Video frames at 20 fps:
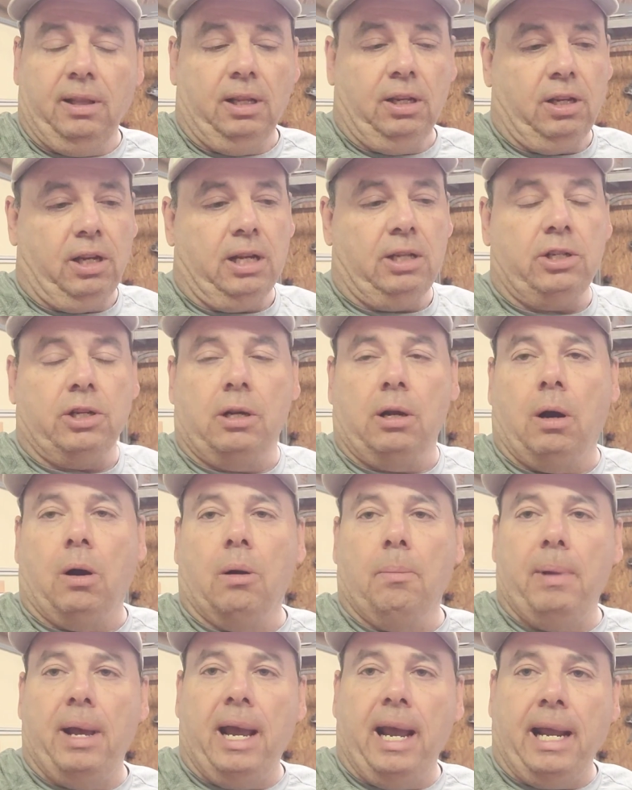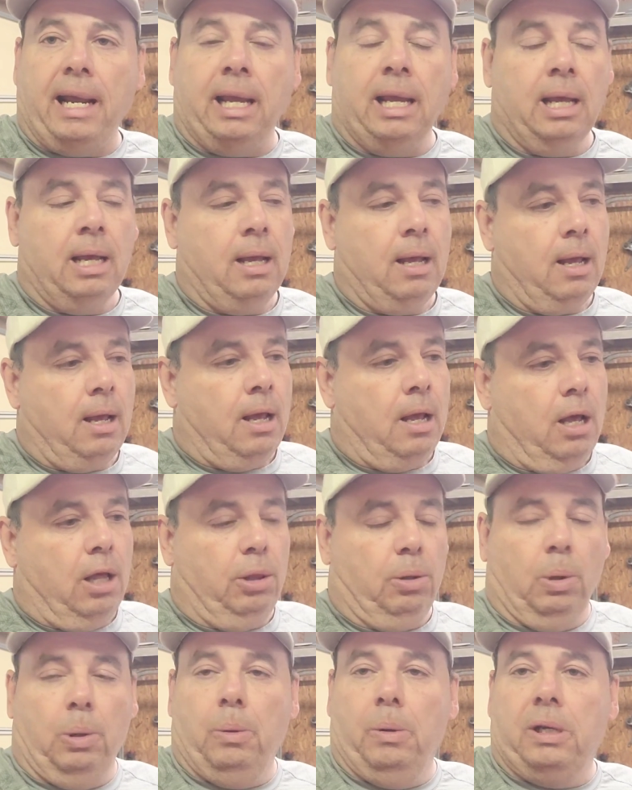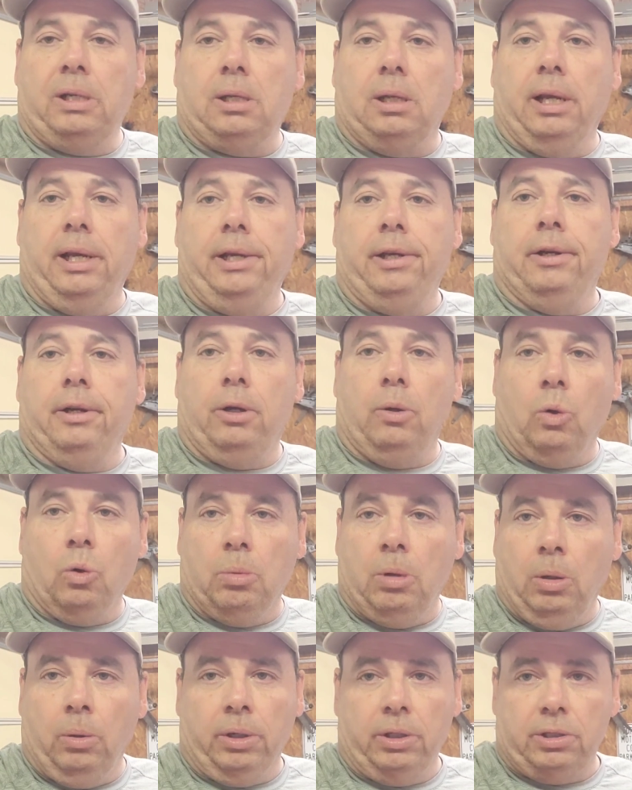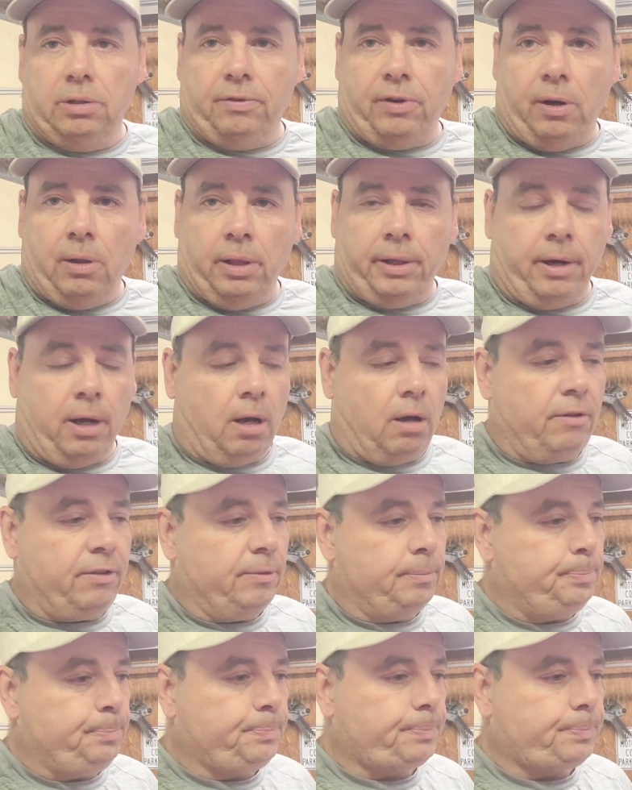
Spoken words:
And you get your car back, 3 weeks later, your door moldings are falling off.